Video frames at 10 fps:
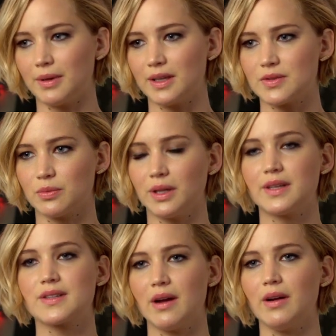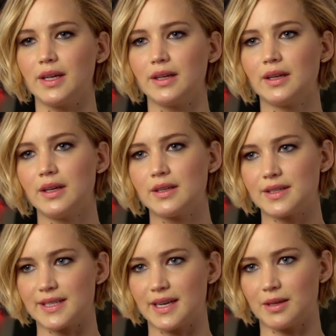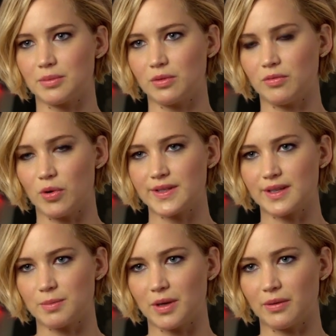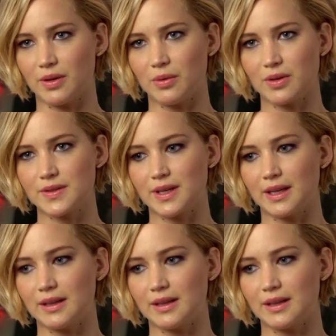It's really scary to stand up to a voice that's bigger than yours.